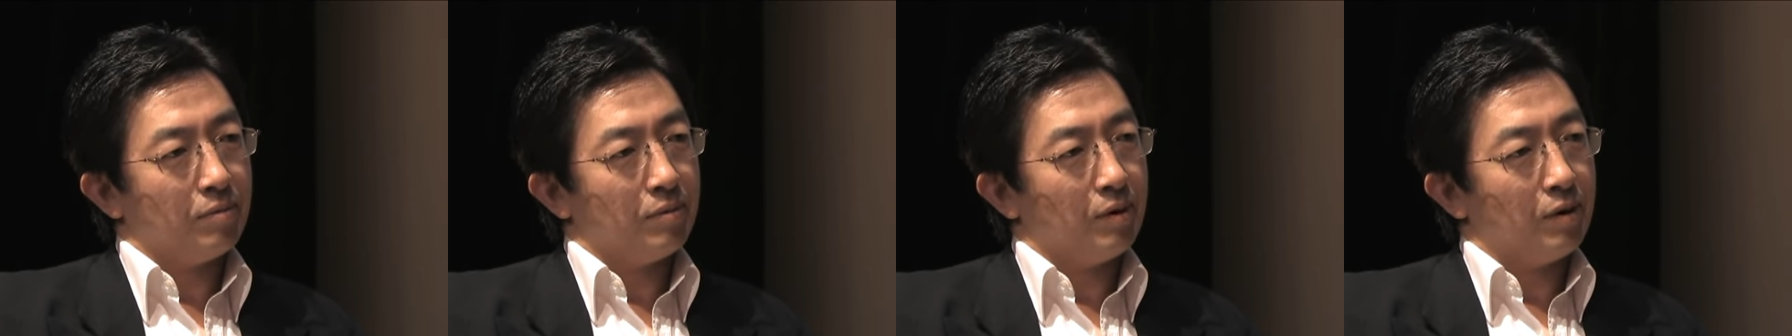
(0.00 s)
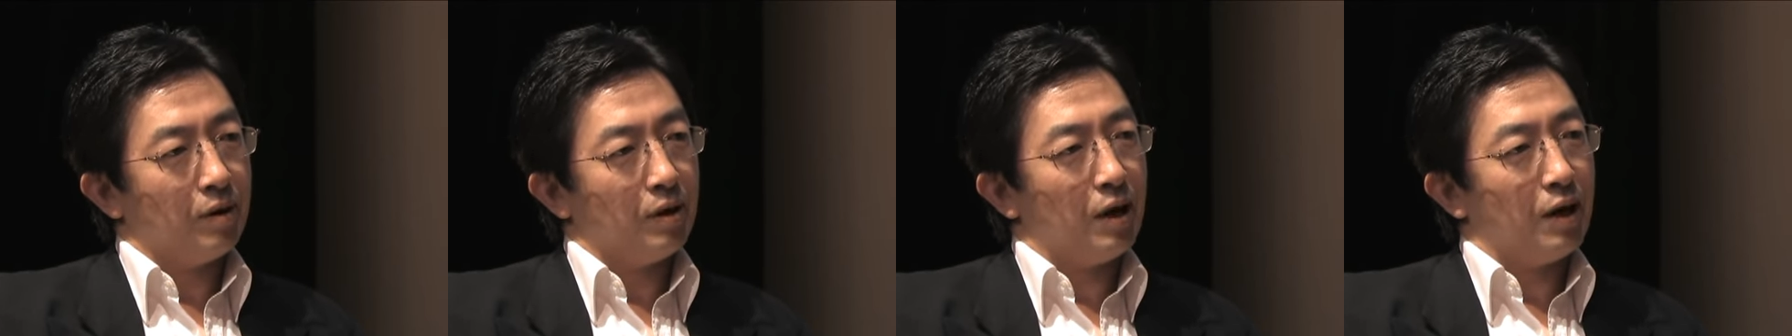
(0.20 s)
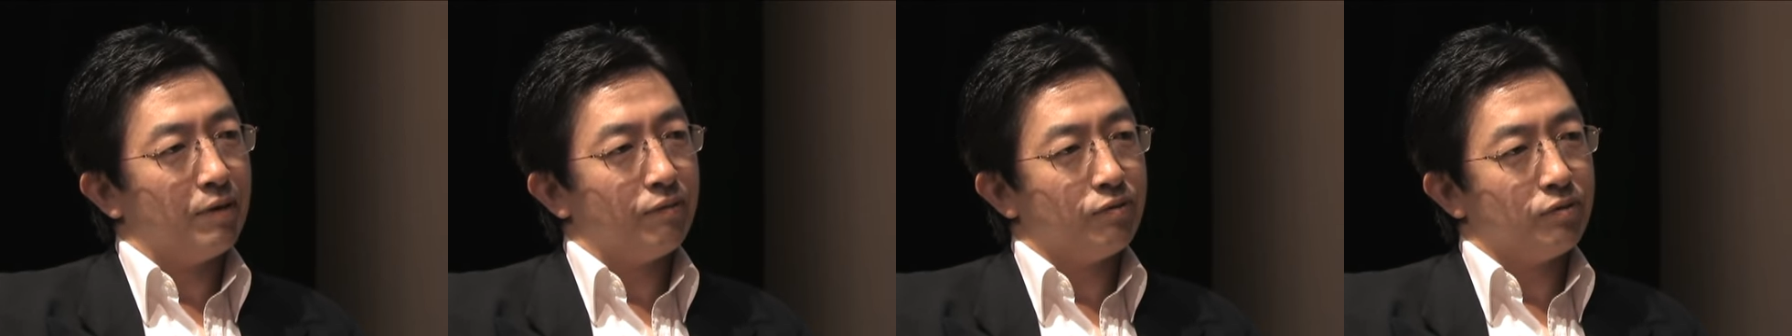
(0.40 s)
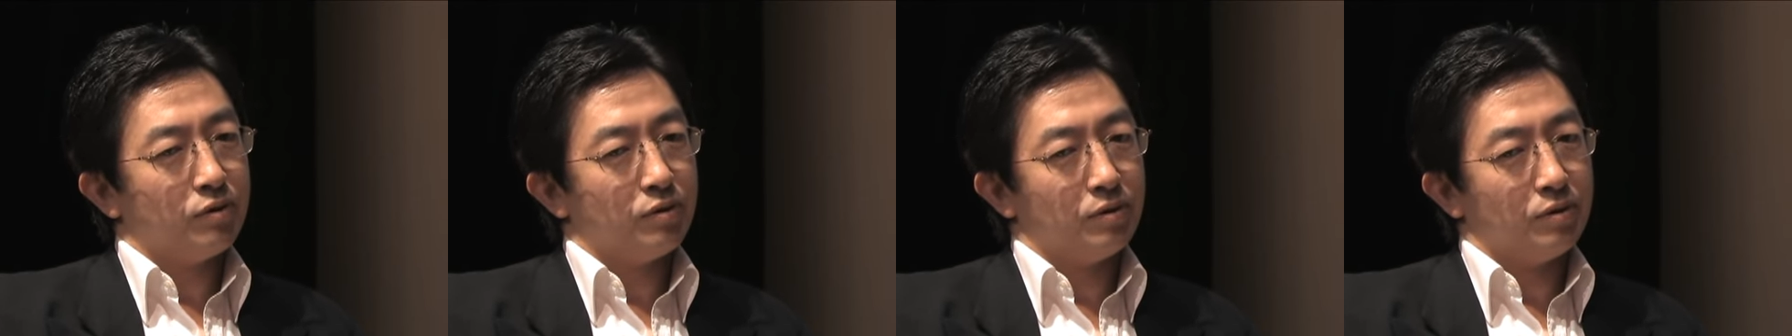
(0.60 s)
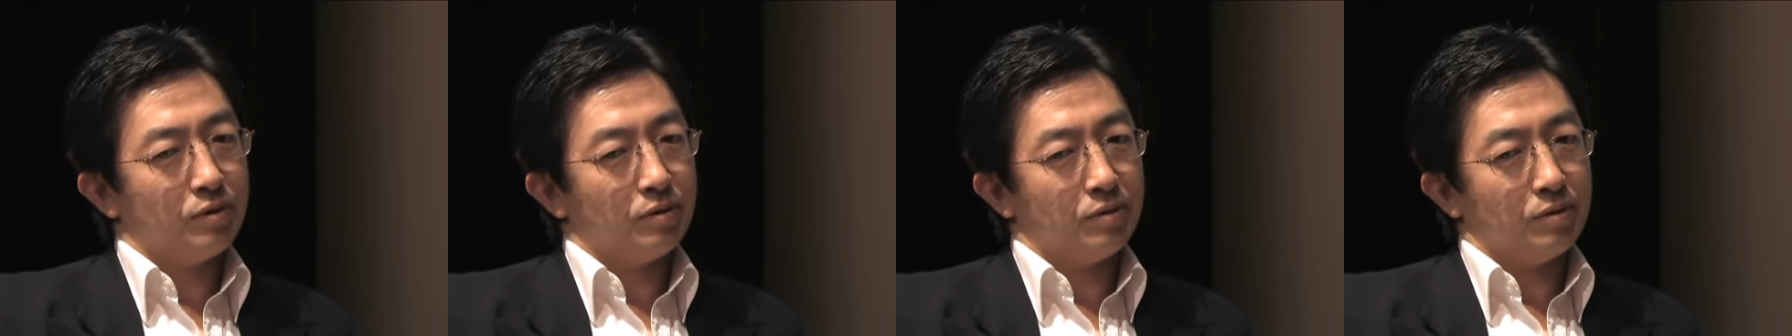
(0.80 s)
and
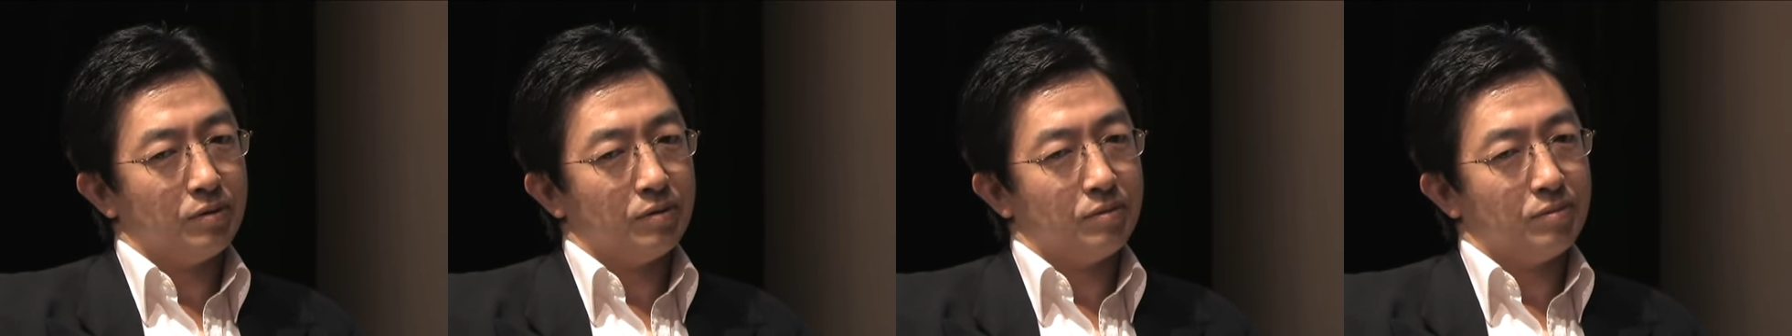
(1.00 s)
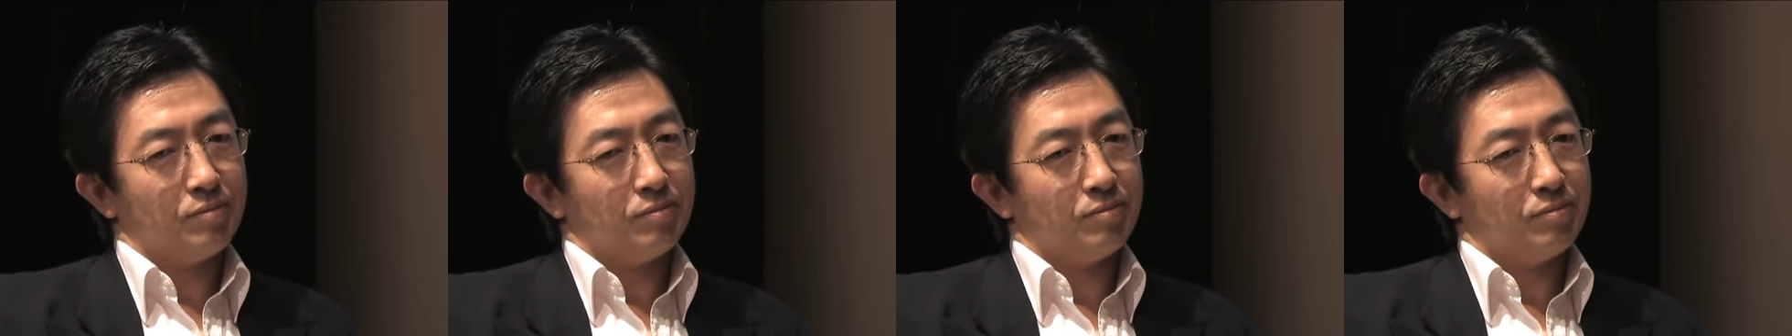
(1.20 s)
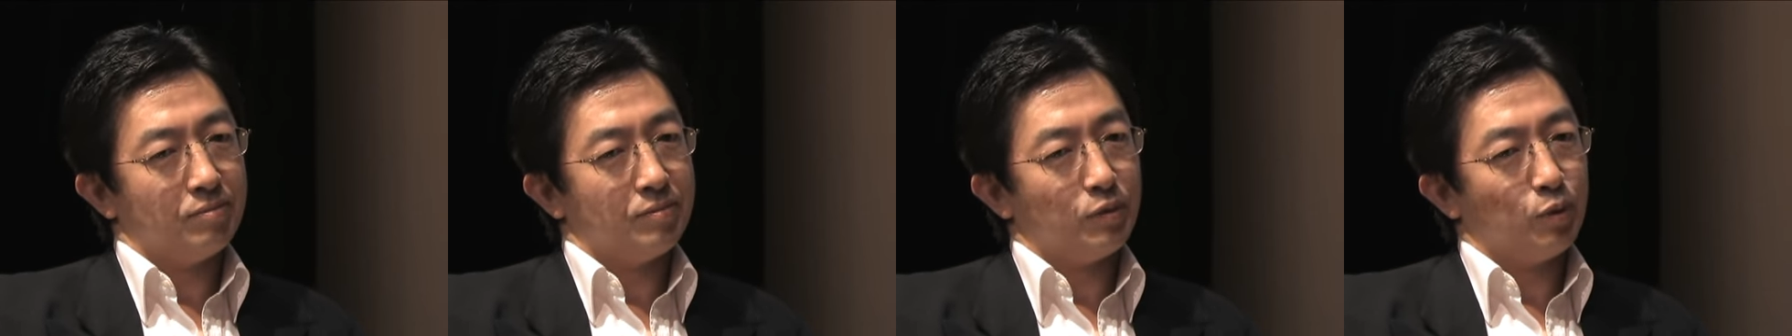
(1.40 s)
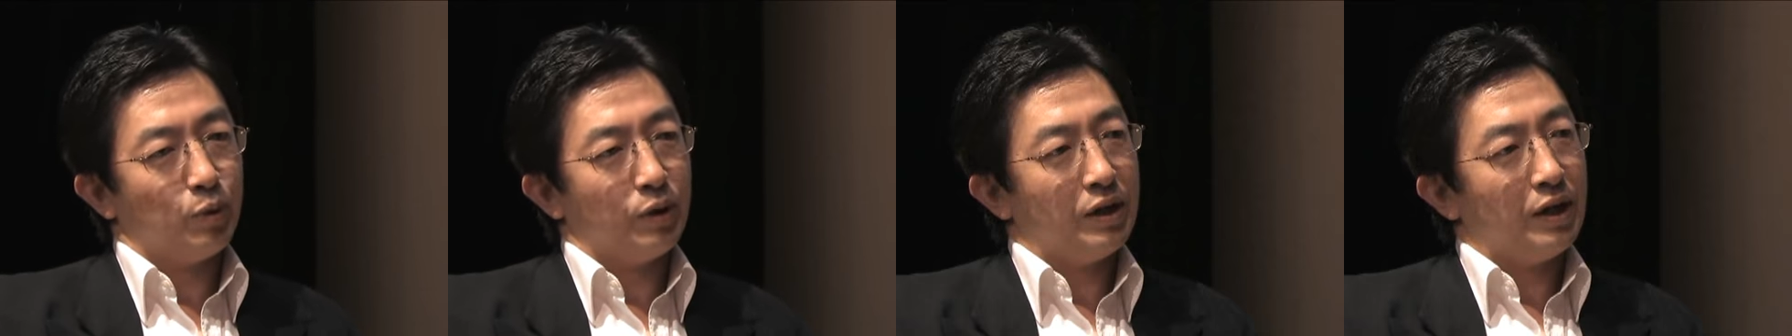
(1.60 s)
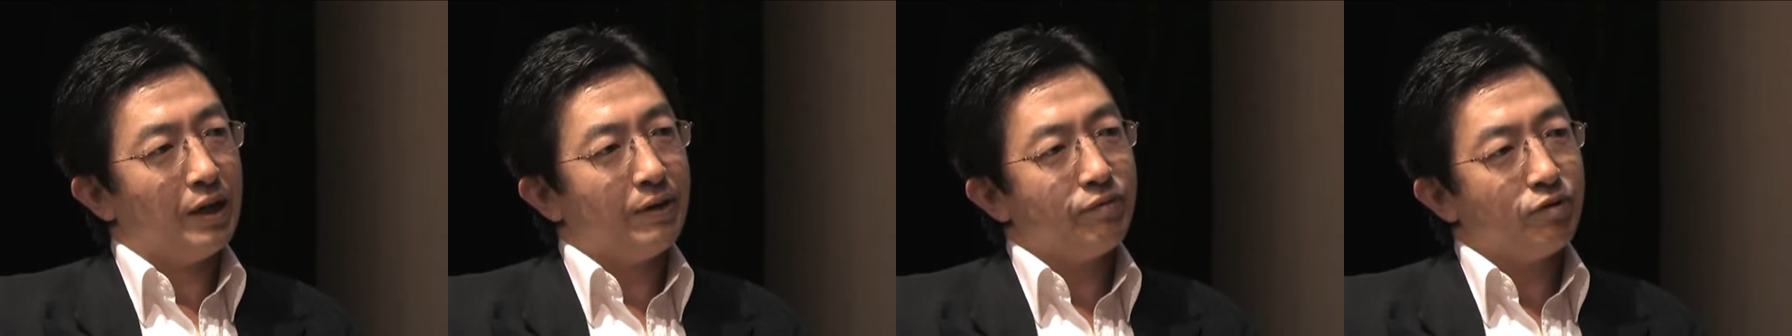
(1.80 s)
after
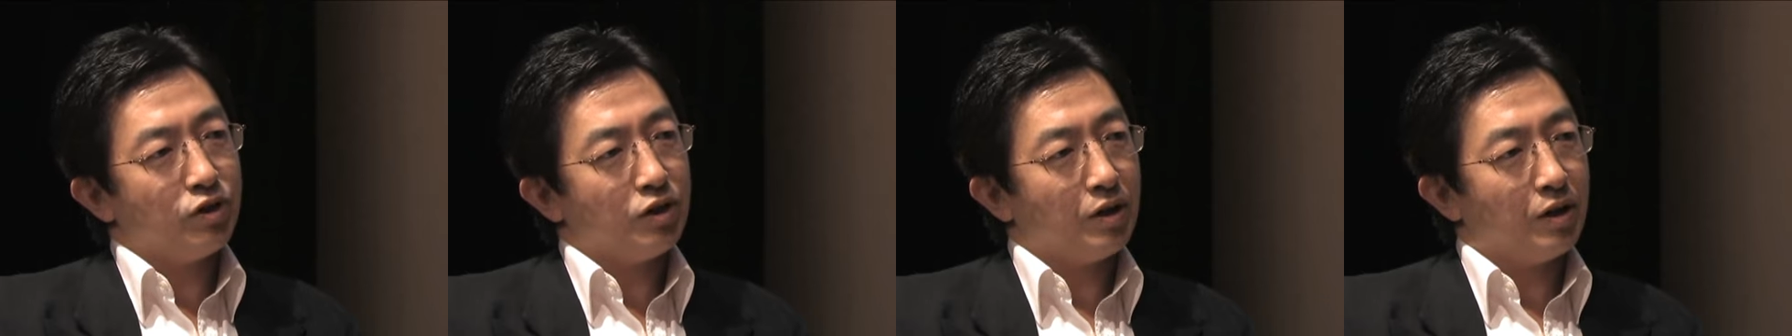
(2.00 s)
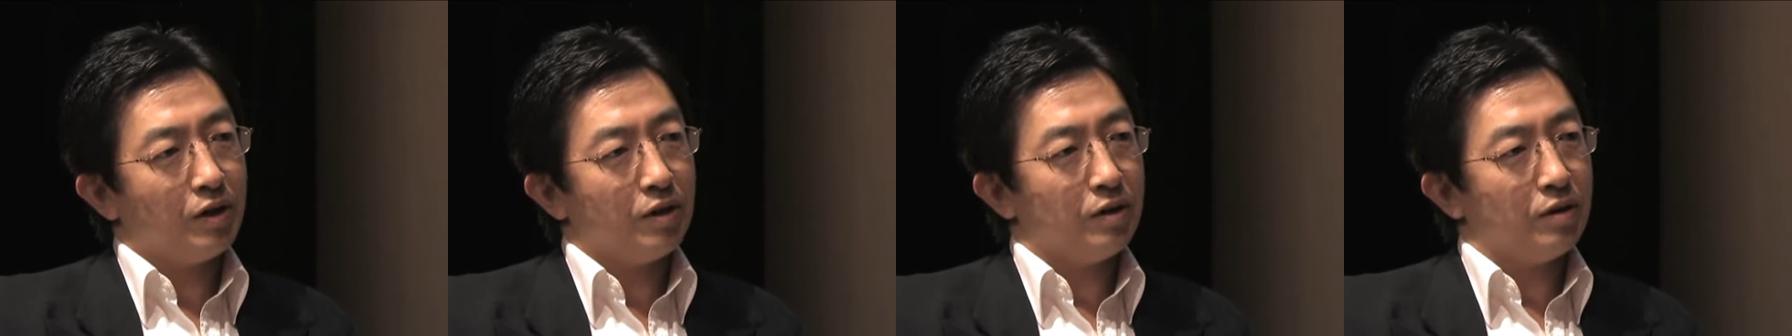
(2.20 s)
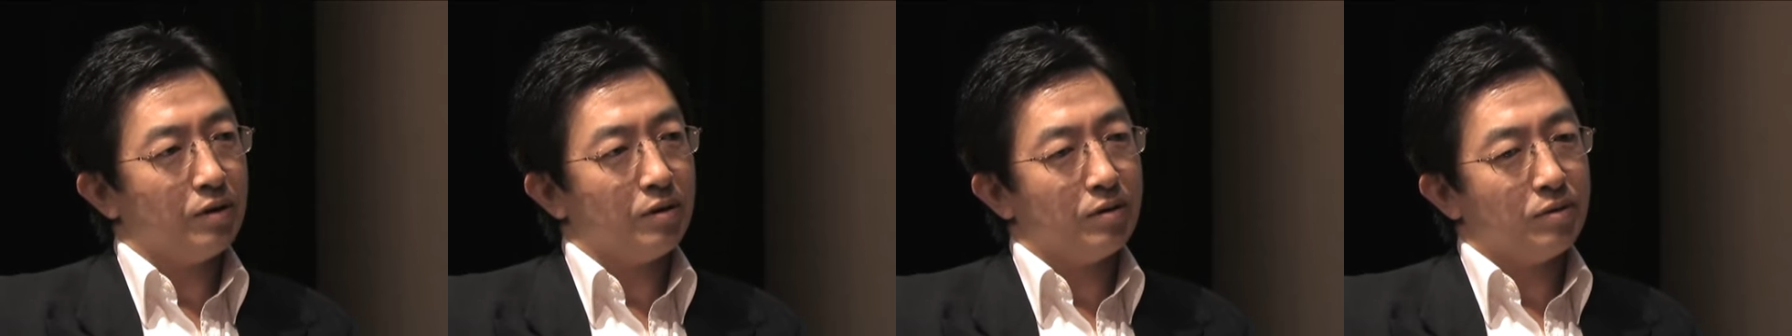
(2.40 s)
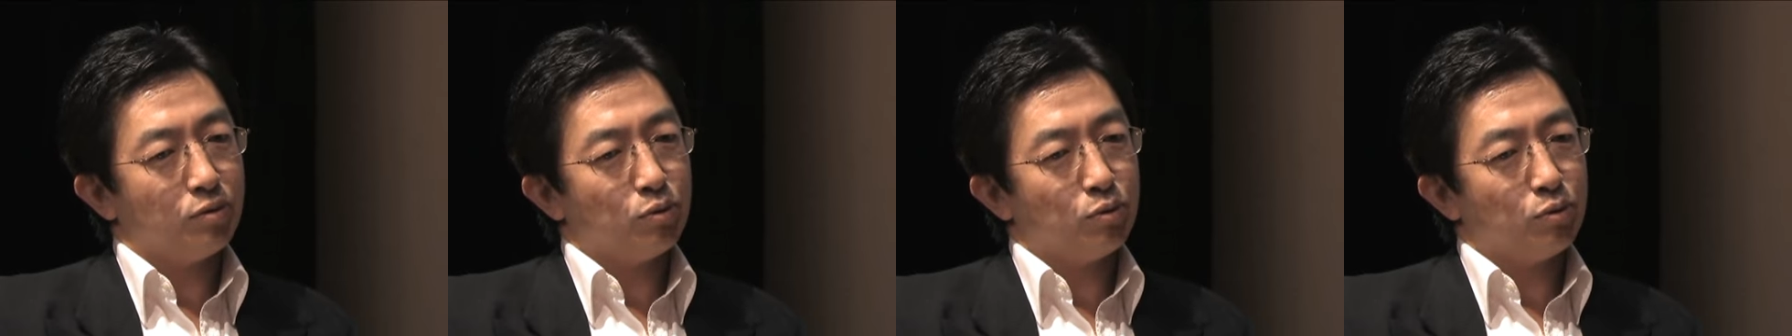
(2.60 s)
we left China,